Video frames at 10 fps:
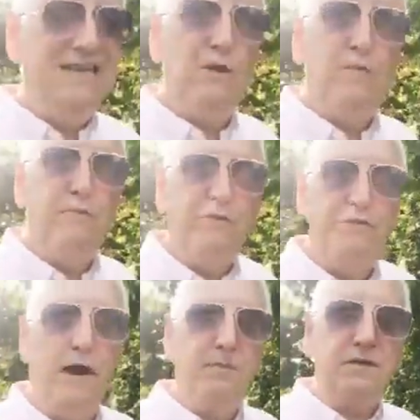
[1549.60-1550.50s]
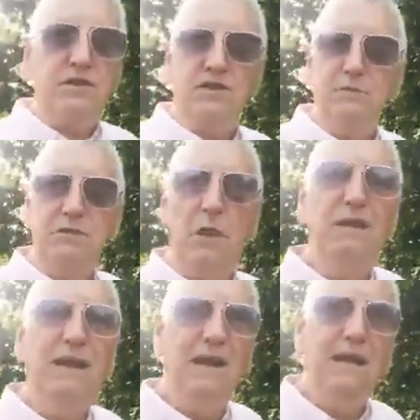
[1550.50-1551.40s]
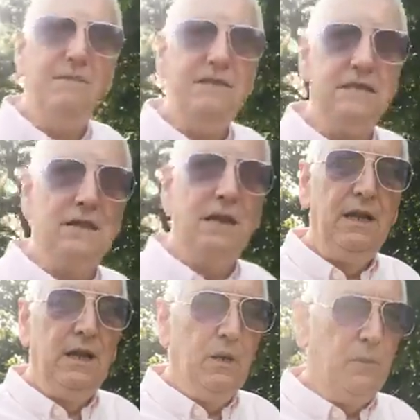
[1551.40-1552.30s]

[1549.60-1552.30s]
that did offer a founder position, it was only limited,